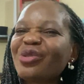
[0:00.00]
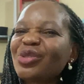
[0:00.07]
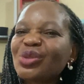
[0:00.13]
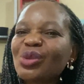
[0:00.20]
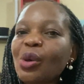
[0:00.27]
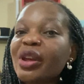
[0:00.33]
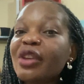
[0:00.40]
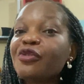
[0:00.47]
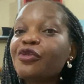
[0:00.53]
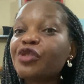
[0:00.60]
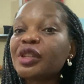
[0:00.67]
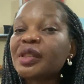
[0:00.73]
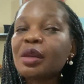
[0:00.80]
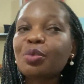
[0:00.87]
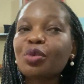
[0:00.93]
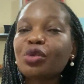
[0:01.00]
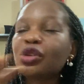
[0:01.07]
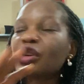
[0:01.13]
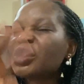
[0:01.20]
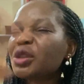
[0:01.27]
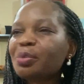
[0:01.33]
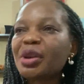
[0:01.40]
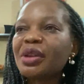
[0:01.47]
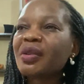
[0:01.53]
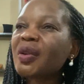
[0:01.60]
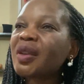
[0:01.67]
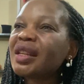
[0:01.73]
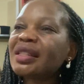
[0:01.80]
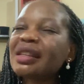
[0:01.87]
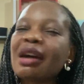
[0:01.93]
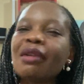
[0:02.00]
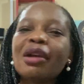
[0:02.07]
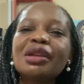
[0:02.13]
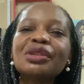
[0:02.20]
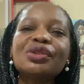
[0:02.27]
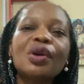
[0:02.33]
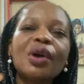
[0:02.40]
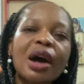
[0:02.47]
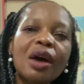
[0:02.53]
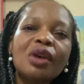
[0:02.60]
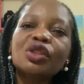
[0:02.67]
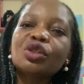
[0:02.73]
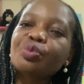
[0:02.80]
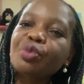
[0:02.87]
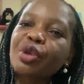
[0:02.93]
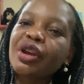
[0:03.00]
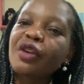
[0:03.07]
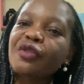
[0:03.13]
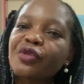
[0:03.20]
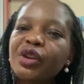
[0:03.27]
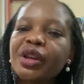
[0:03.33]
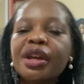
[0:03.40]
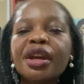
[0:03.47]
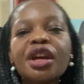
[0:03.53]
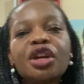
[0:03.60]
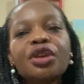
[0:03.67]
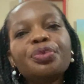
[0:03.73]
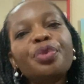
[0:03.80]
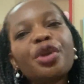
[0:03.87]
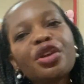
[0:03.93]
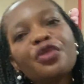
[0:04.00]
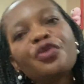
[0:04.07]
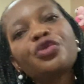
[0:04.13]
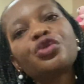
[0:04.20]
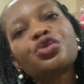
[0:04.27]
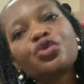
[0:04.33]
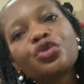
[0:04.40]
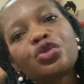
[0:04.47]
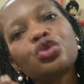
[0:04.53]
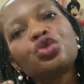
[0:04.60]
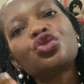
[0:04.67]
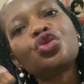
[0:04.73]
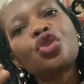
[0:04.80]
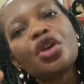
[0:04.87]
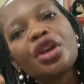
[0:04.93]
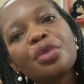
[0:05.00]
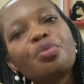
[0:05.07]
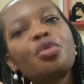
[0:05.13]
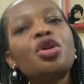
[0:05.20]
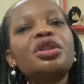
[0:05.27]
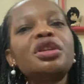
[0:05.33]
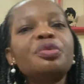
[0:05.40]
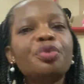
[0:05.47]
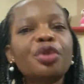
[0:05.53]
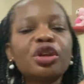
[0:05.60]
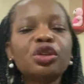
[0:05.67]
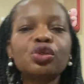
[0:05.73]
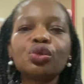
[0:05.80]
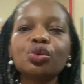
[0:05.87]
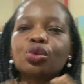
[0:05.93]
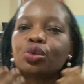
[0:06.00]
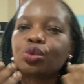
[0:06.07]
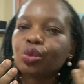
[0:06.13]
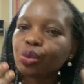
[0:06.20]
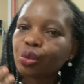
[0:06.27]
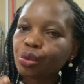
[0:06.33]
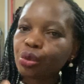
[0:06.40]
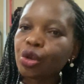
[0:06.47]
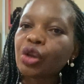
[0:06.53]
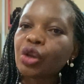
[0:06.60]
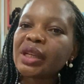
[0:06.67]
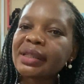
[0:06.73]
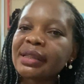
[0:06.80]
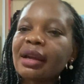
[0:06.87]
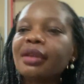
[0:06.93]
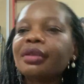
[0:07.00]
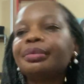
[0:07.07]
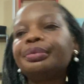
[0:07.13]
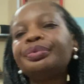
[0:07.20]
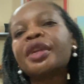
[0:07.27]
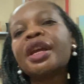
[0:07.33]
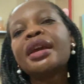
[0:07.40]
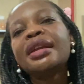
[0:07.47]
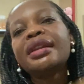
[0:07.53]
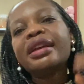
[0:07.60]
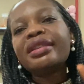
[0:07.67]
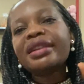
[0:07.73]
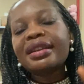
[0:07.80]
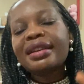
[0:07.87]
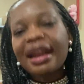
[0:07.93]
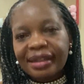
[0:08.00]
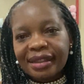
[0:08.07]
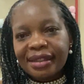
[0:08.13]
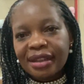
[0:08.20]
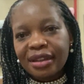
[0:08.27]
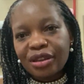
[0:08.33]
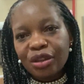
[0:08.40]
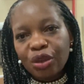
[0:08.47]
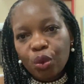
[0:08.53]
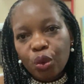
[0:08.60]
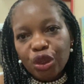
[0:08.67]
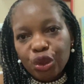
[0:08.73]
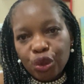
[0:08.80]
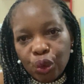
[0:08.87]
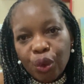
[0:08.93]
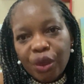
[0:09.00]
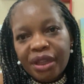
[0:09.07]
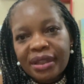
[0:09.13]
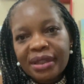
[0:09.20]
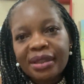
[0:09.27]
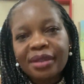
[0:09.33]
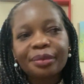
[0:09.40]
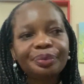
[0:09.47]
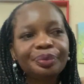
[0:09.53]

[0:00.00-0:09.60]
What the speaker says: so invisible. Just sprinkle it around your house prayerfully, praying to draw in money, praying to, you understand? Then the next thing you will do is,